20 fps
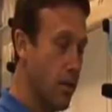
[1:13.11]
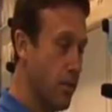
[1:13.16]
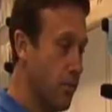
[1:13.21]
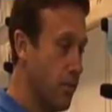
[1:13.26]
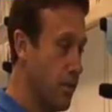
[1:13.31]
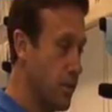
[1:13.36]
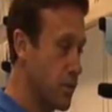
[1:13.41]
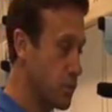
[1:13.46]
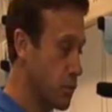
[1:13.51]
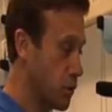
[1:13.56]

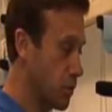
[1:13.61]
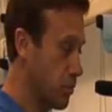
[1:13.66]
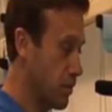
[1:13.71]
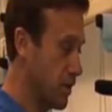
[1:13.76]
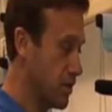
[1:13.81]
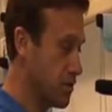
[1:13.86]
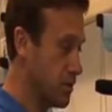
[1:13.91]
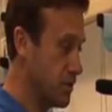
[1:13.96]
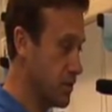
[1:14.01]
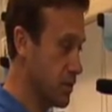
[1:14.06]
These rotor
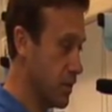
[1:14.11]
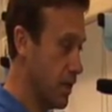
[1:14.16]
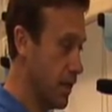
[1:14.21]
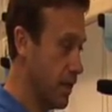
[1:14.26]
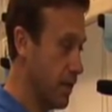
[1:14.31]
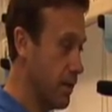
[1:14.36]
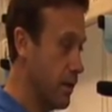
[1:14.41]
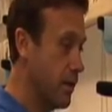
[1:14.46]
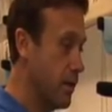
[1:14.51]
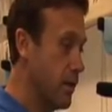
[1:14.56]
blades are
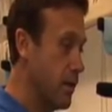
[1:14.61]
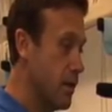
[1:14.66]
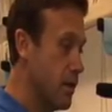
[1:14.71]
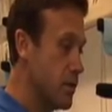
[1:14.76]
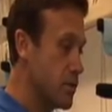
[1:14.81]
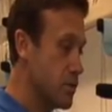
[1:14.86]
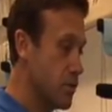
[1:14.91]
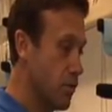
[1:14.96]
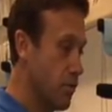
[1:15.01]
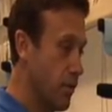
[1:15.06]
designed
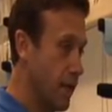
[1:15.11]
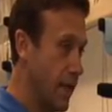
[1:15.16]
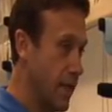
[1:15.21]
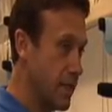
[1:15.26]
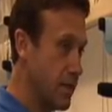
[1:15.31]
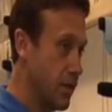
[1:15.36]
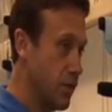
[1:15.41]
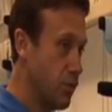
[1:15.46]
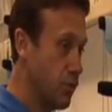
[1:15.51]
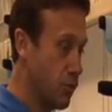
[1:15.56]
so
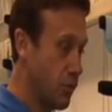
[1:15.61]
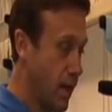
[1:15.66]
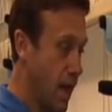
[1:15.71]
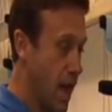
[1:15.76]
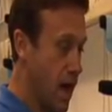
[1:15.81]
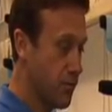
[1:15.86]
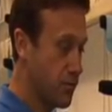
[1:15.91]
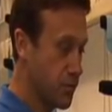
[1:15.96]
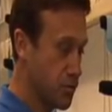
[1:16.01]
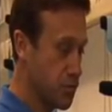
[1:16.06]
that you don't
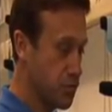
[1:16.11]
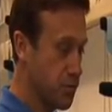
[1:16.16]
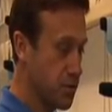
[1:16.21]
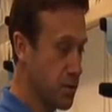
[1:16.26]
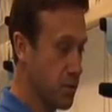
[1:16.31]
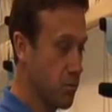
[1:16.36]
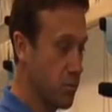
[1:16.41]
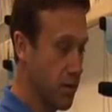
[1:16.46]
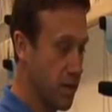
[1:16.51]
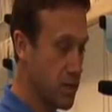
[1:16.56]
have to string
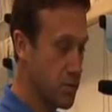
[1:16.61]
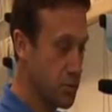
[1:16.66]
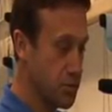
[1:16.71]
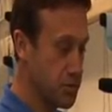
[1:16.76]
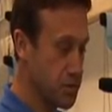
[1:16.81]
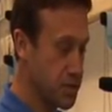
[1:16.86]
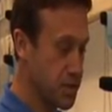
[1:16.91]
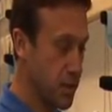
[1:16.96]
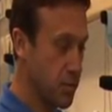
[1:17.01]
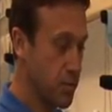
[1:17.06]
the blades when you
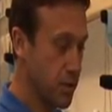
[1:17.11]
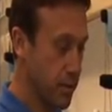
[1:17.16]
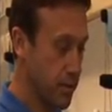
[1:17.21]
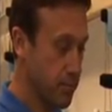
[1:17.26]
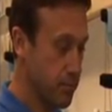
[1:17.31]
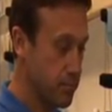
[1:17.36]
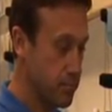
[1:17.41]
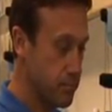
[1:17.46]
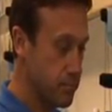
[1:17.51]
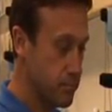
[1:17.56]
assemble them.
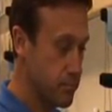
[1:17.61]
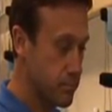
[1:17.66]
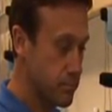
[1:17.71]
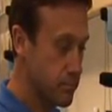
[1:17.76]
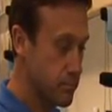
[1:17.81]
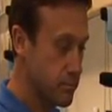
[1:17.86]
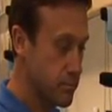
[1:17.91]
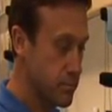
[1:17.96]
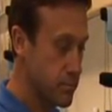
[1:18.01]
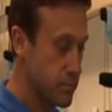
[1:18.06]

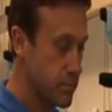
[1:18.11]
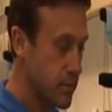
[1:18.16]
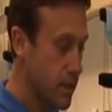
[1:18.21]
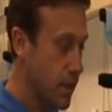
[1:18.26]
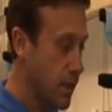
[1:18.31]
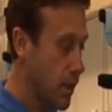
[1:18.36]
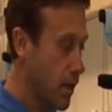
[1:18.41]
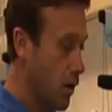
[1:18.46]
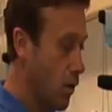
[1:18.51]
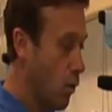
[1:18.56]

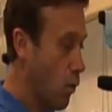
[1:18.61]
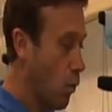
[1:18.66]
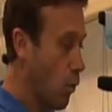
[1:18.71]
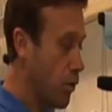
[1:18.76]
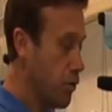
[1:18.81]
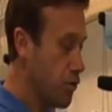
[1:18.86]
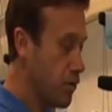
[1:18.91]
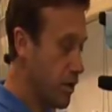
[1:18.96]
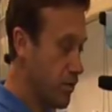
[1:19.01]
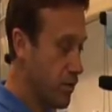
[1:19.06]

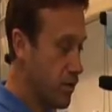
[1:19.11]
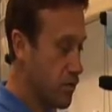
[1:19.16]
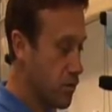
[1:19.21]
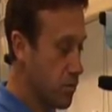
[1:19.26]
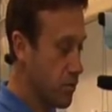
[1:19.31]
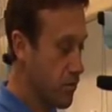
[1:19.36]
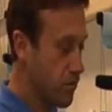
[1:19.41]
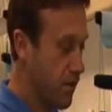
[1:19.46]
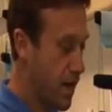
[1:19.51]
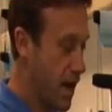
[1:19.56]
When you get these from
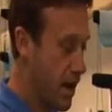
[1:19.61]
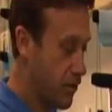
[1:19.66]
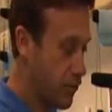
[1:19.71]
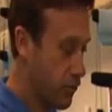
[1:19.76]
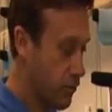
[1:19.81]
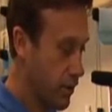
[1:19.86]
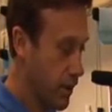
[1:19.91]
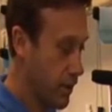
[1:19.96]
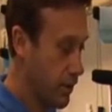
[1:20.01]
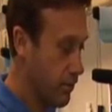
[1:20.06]
the
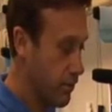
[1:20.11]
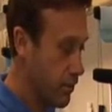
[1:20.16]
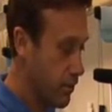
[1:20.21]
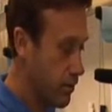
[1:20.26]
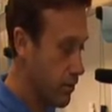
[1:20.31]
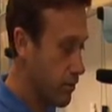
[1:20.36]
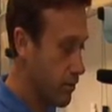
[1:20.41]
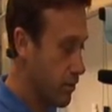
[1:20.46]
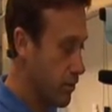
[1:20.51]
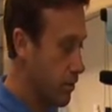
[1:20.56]
factory,
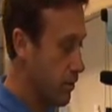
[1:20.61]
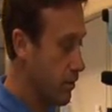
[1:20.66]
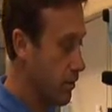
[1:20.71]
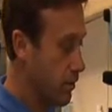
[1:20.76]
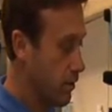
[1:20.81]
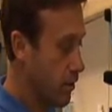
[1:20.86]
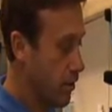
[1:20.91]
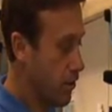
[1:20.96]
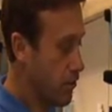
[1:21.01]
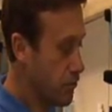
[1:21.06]

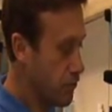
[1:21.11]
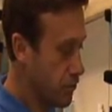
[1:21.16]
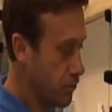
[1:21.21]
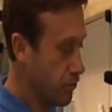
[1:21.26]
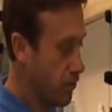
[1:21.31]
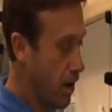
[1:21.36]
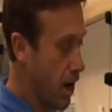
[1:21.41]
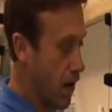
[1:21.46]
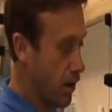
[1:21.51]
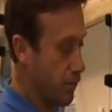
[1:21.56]
do
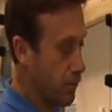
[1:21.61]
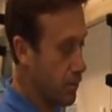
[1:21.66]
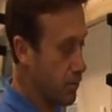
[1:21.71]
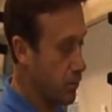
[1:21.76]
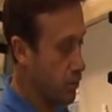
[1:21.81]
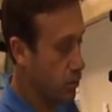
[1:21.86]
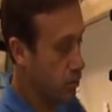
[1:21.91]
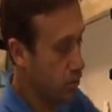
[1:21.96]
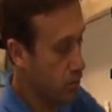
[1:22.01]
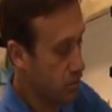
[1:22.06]
not
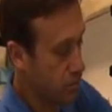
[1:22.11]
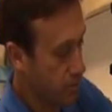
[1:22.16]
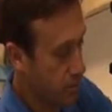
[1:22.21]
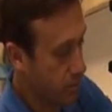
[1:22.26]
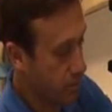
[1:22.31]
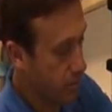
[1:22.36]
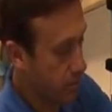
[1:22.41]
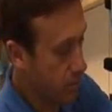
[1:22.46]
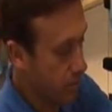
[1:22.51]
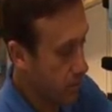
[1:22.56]
remove
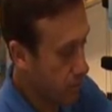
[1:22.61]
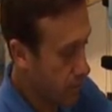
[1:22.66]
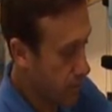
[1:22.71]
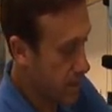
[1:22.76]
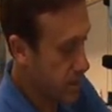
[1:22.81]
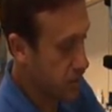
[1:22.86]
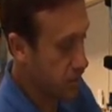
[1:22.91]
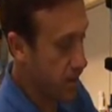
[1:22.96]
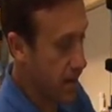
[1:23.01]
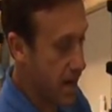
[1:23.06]

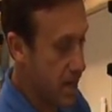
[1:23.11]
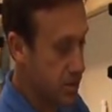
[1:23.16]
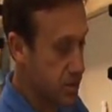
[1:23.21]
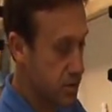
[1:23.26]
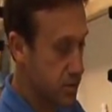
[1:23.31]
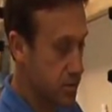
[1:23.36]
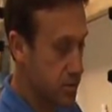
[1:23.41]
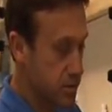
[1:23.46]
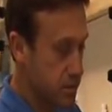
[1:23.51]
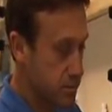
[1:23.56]
these
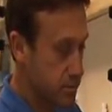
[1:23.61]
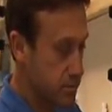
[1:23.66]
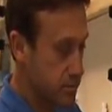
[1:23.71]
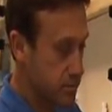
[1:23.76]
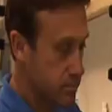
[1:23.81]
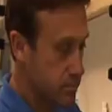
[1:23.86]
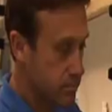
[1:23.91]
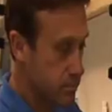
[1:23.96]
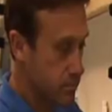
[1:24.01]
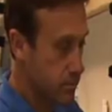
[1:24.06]
fasteners.
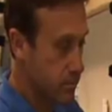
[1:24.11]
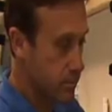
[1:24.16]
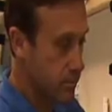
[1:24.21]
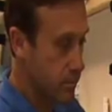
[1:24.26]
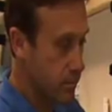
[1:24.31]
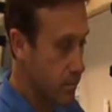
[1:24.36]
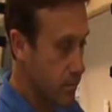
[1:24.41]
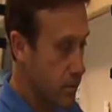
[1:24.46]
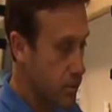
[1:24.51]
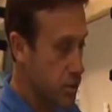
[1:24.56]

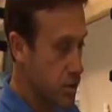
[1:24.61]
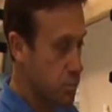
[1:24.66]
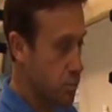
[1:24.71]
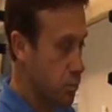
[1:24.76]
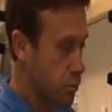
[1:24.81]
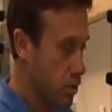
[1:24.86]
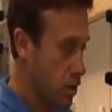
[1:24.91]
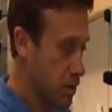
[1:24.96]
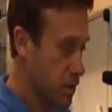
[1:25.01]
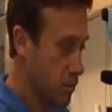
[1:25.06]
Just
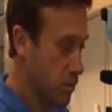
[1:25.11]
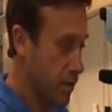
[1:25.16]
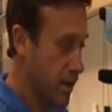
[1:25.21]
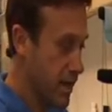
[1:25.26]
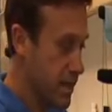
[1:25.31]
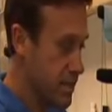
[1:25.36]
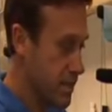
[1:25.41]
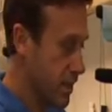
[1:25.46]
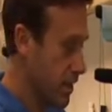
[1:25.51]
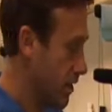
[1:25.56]
plug the
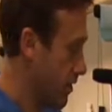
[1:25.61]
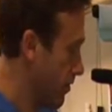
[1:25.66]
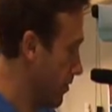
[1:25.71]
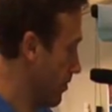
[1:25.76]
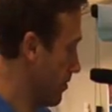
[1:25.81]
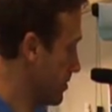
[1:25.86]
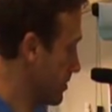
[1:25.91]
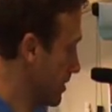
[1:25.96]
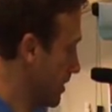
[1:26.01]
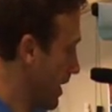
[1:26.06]
blades in.
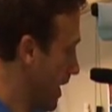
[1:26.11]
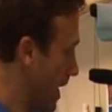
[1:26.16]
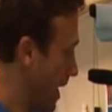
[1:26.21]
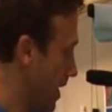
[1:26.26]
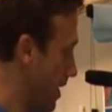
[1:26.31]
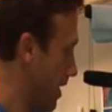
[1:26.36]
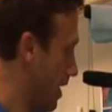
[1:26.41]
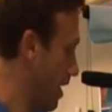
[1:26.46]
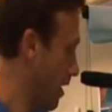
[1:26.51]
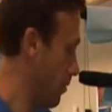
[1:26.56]
There's an,
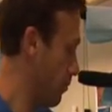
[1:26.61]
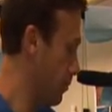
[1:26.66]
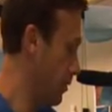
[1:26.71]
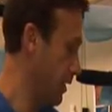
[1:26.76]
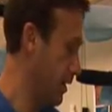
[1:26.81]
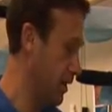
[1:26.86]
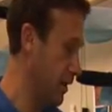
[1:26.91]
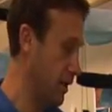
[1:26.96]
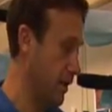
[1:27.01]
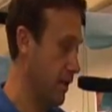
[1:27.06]
a
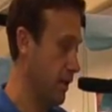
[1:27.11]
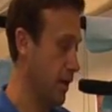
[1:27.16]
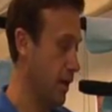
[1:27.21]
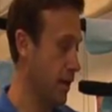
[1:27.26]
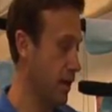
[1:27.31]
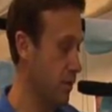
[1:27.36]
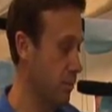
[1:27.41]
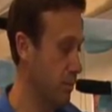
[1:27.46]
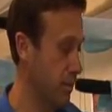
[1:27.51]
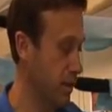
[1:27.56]
B
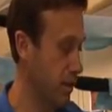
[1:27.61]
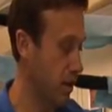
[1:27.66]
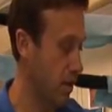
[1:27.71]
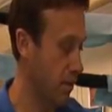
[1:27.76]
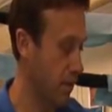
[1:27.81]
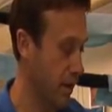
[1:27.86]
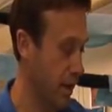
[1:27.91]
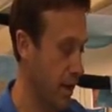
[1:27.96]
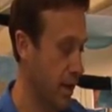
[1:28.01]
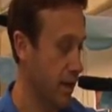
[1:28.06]
and a B on
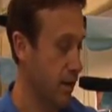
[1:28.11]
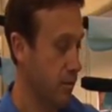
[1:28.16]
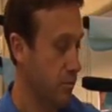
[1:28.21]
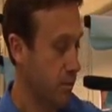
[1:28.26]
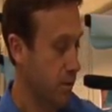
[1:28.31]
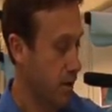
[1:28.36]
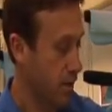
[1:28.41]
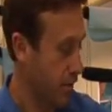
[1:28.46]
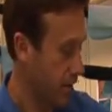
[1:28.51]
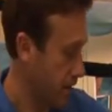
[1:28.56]
the end, a
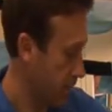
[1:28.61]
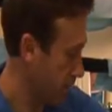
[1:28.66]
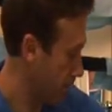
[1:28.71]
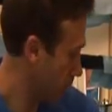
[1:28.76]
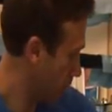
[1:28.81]
B on the end of the